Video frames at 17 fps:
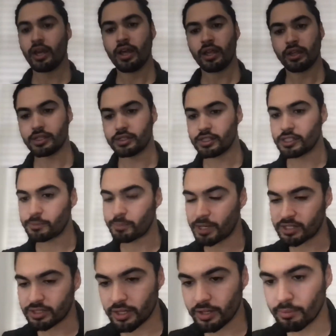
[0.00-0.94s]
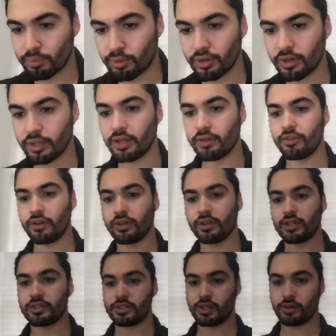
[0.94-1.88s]
This is especially important if you're in
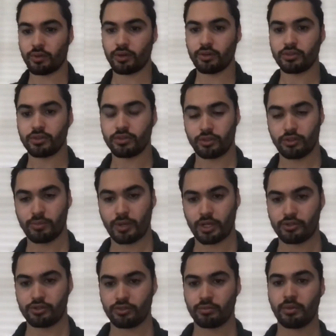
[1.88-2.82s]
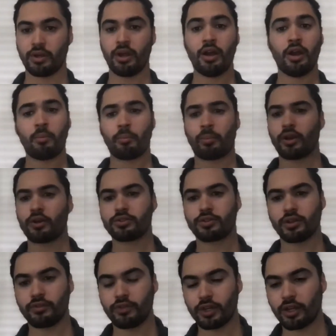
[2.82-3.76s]
the 0 to 2 bedroom, but
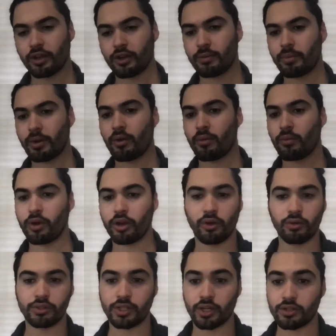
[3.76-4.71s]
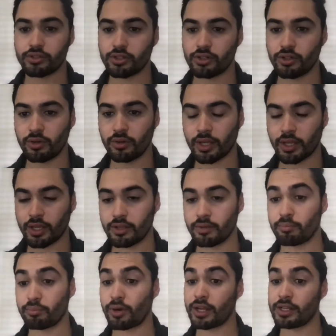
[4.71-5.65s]
also if you care about what hotels are doing in
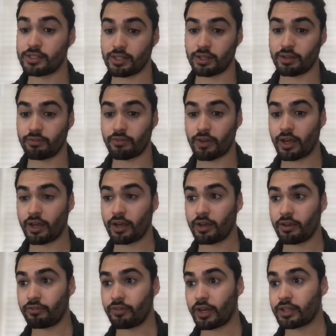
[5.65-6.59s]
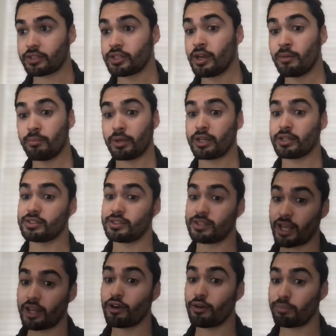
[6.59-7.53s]
pricing effects, because
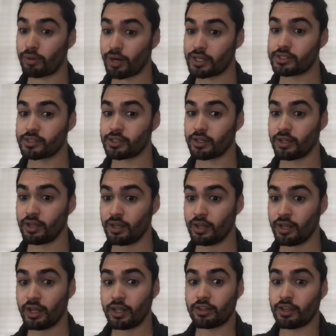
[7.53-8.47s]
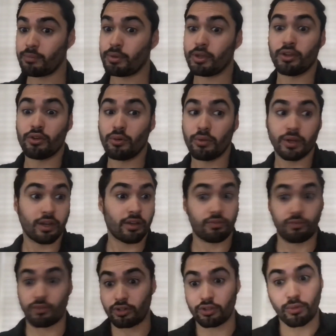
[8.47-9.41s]
they know pricing. They've been doing it
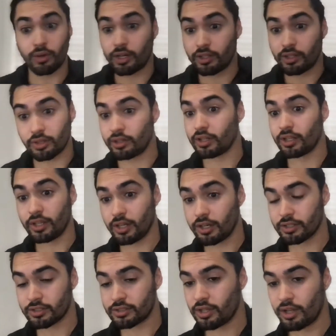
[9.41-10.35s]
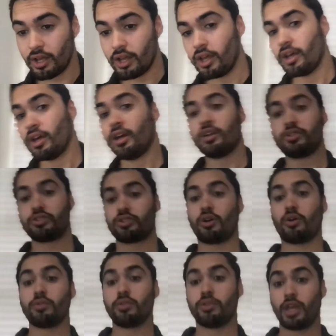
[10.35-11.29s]
for 20, 30 years.
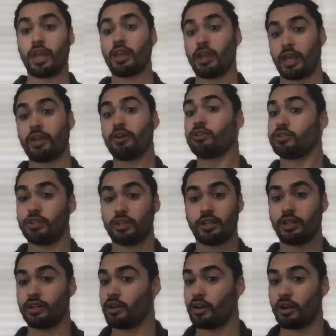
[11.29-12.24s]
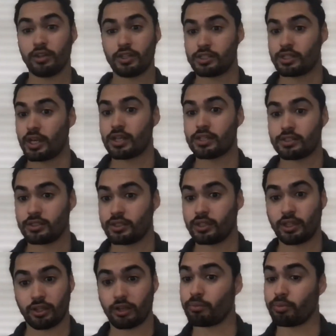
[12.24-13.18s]
So Hilton and all these guys,
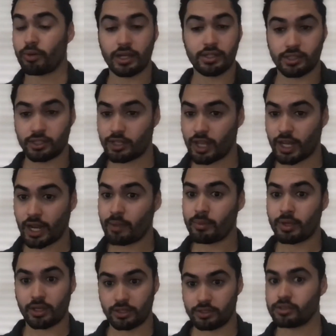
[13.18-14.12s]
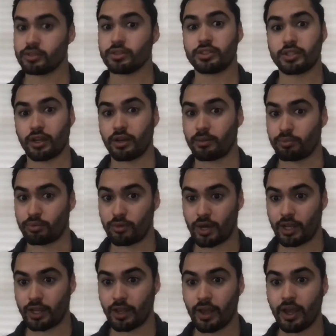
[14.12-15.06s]
their pricing dynamic is set up right.